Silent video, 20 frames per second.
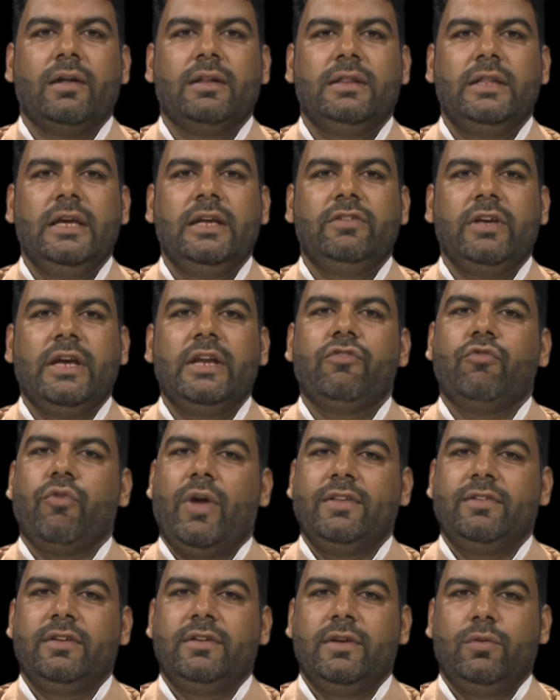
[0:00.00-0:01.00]
These
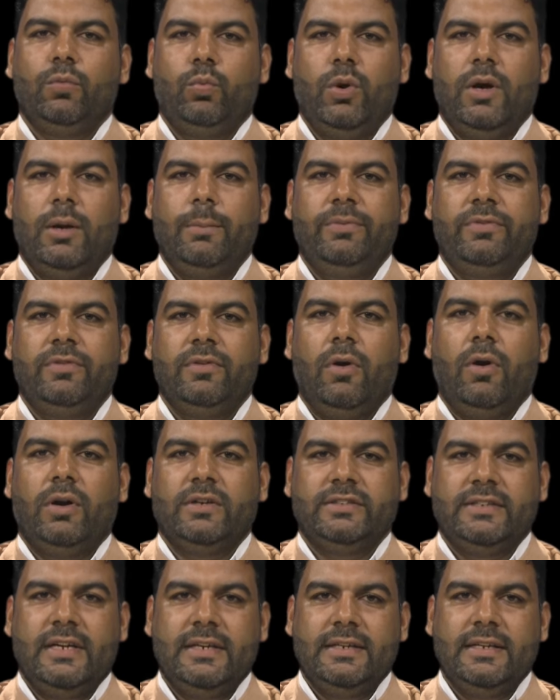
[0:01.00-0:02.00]
intransitive verbs or
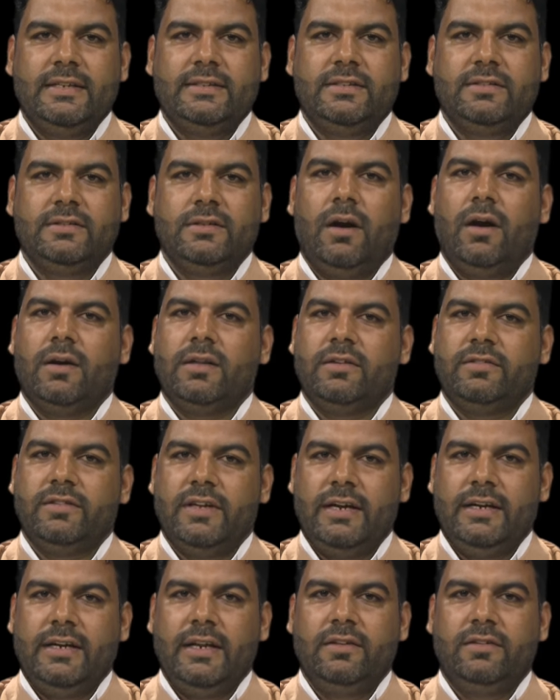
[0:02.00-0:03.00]
sentences are the
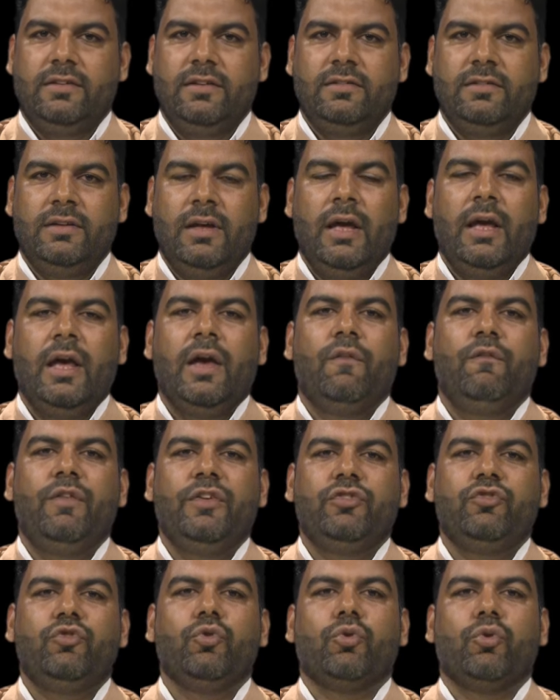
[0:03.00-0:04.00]
sentences
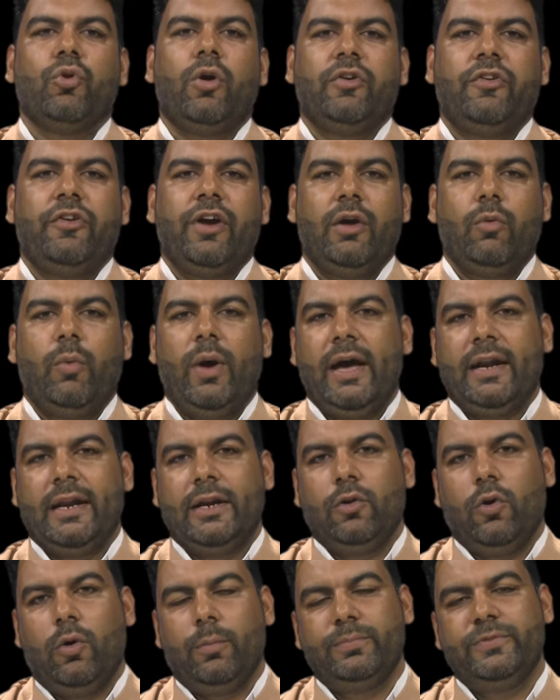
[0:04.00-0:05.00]
which do not require
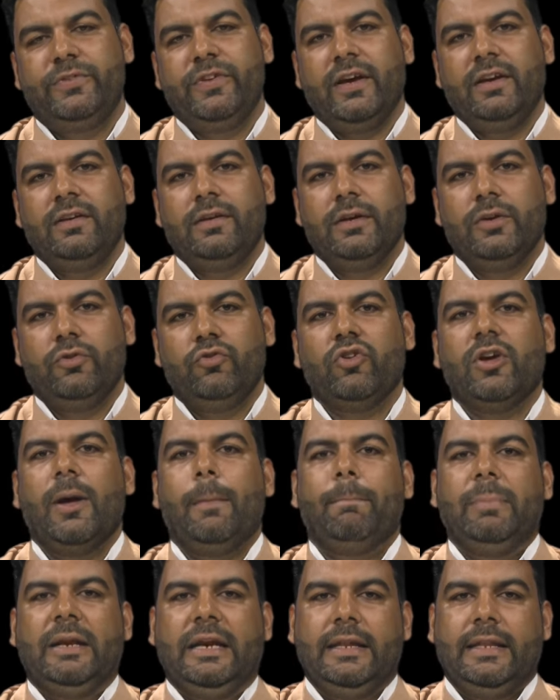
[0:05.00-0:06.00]
an object to
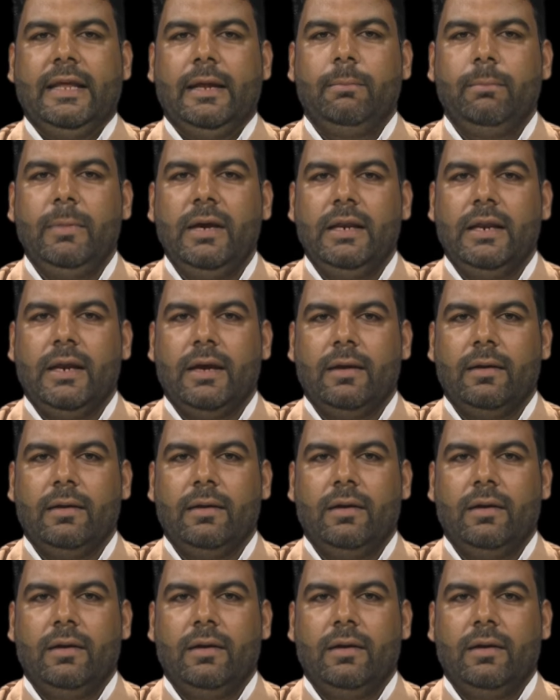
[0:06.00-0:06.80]
complete their meaning.